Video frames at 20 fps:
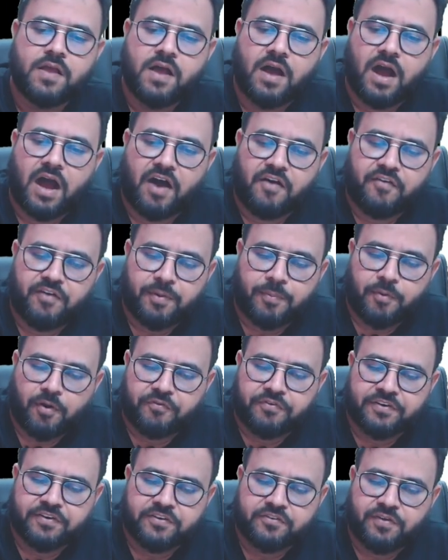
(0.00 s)
Our
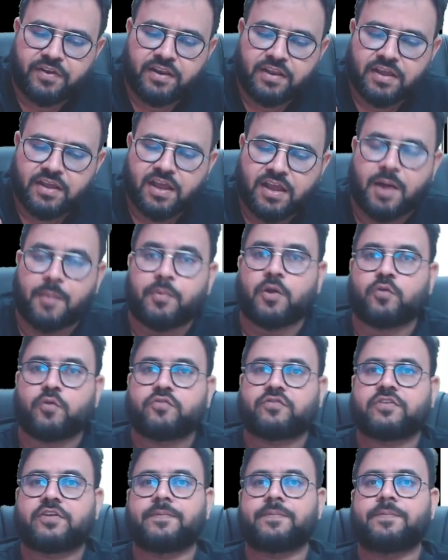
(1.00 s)
profits will come down,
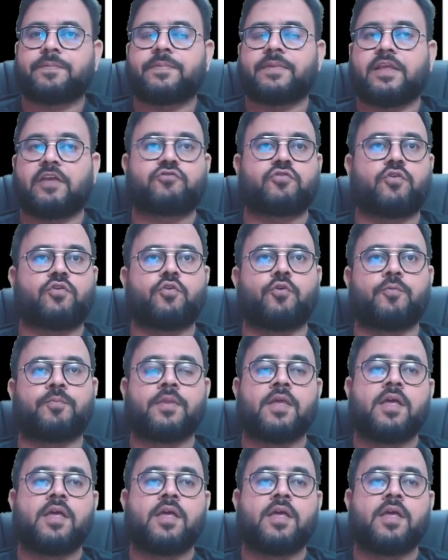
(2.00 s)
sir. Yes or no?